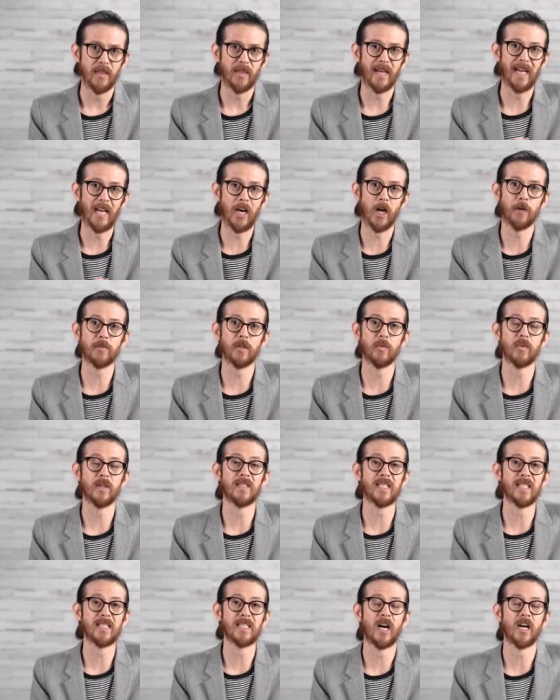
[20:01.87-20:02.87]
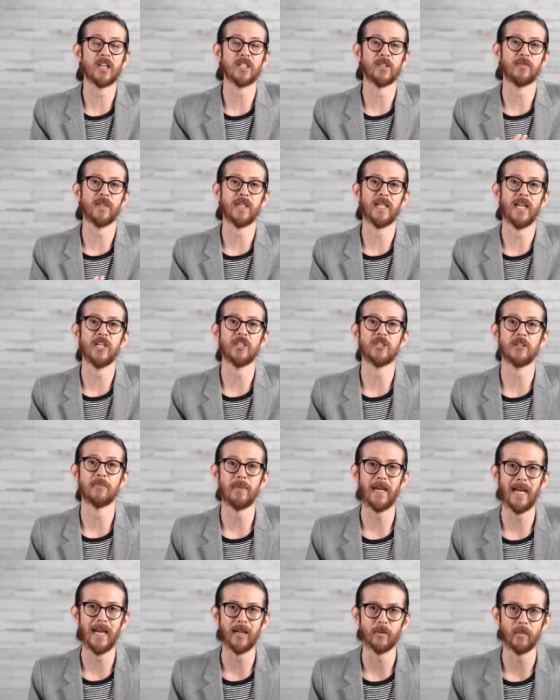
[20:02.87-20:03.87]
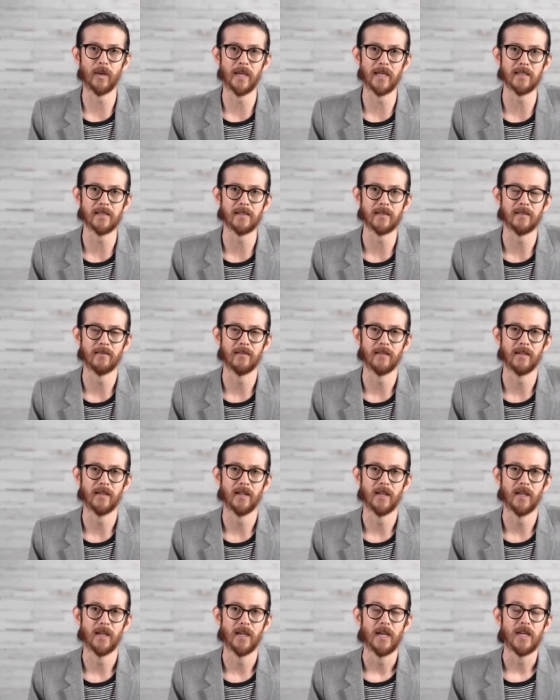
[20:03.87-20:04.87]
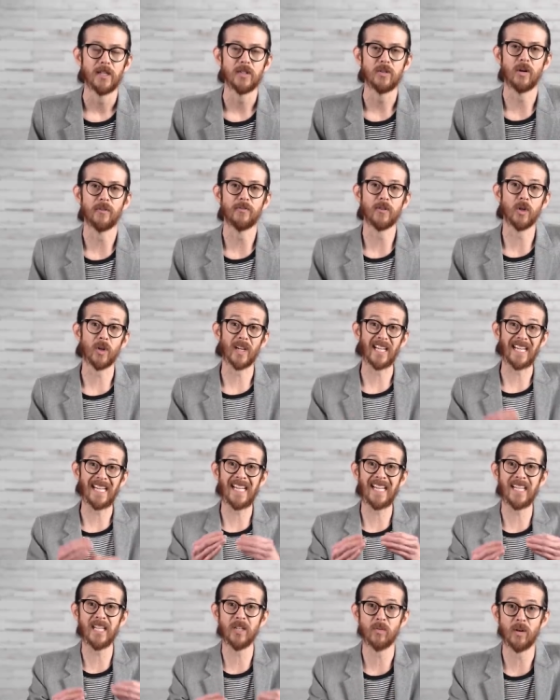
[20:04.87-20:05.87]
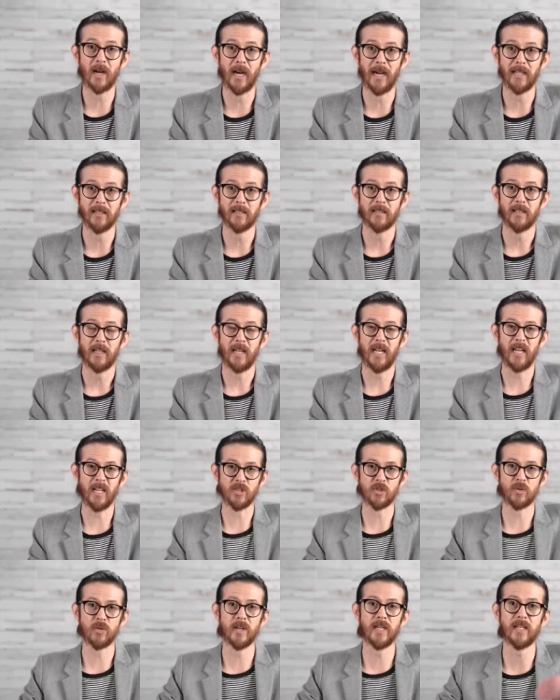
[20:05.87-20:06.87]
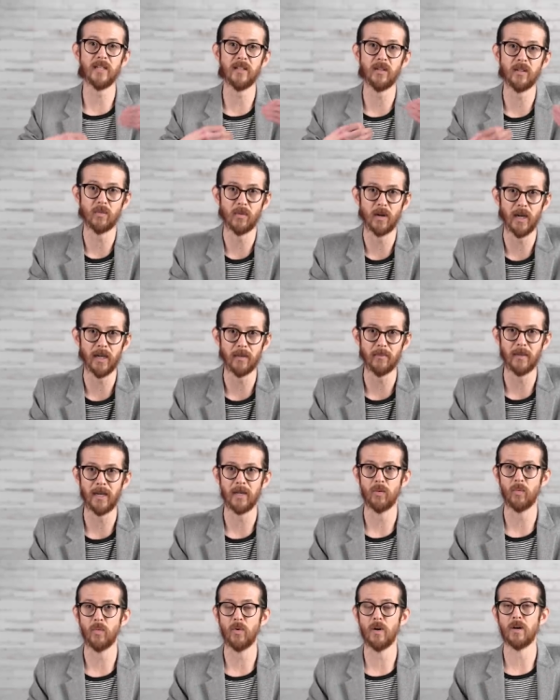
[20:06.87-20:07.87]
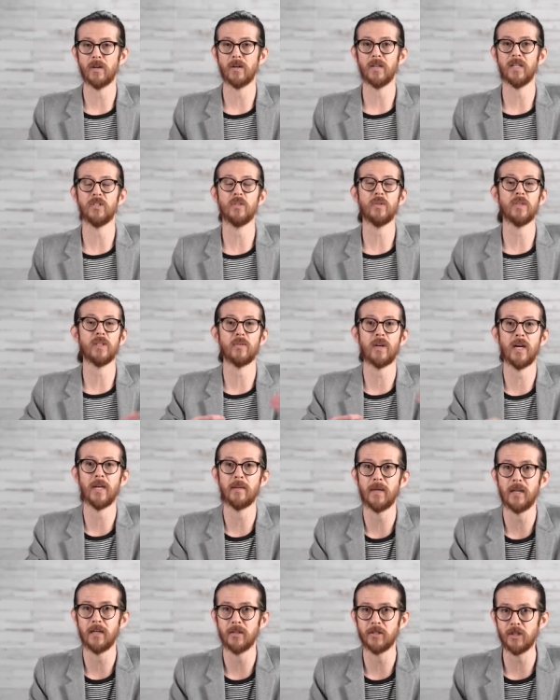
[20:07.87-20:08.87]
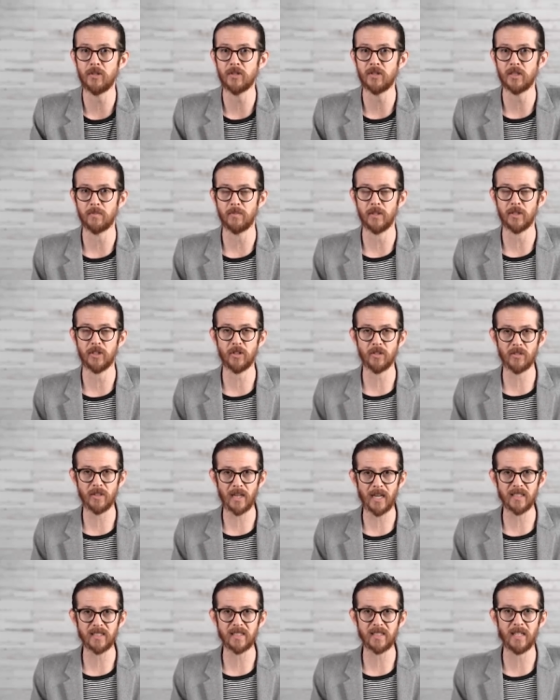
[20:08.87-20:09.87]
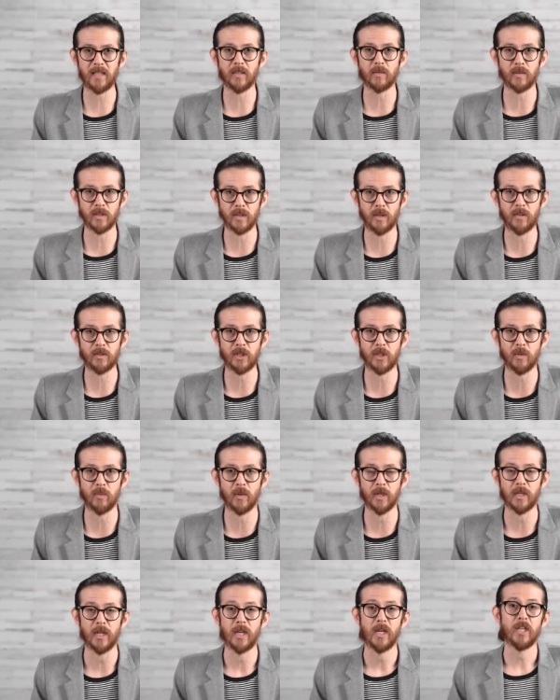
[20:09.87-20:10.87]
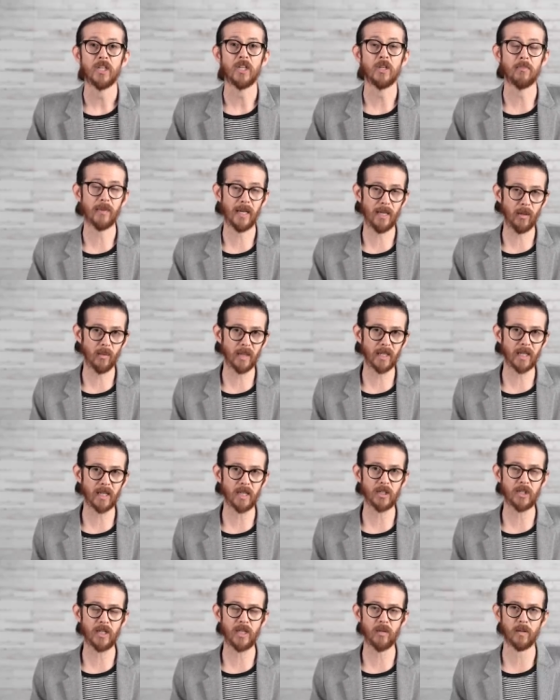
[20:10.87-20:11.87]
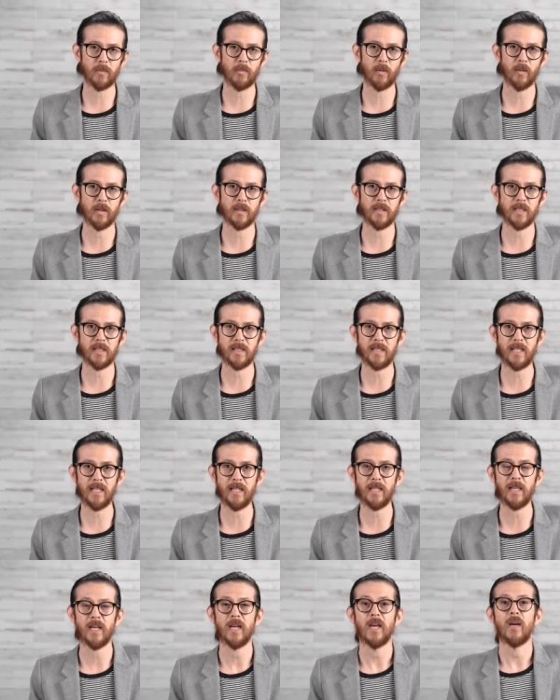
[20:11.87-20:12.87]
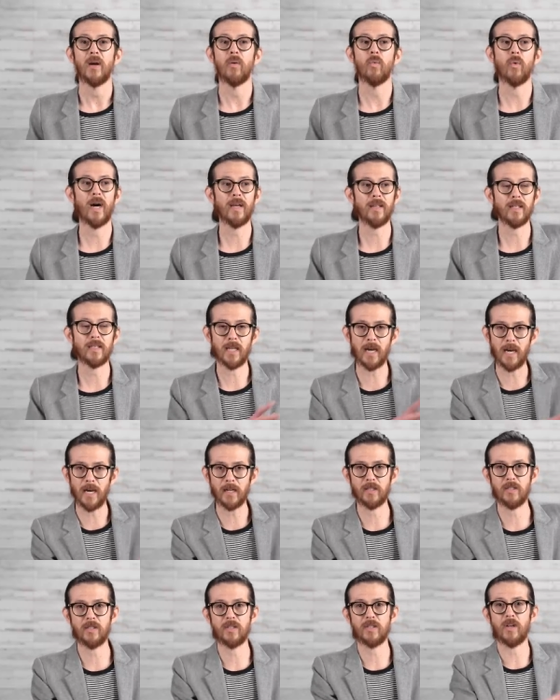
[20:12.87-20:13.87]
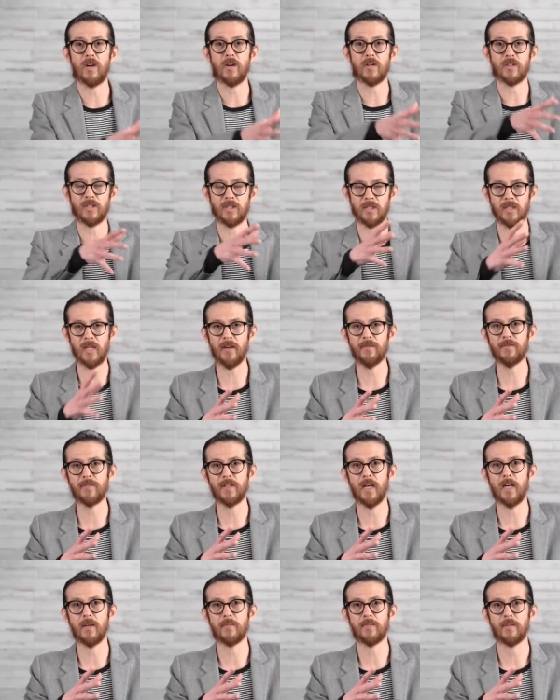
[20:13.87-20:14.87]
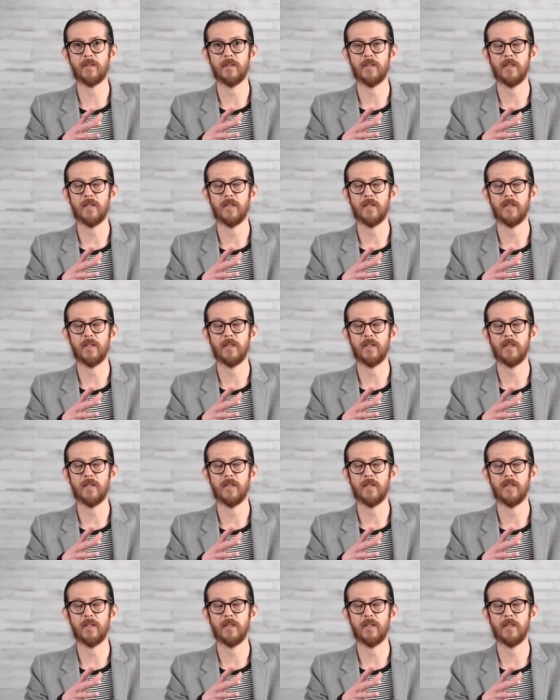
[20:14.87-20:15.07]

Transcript: that help you with detoxification pathways. So if you're eating right and drinking the right amount of water and doing the right amount of juices, but you're not seeing the results you want, you may want to get a gene report to see why the toxins are stuffed up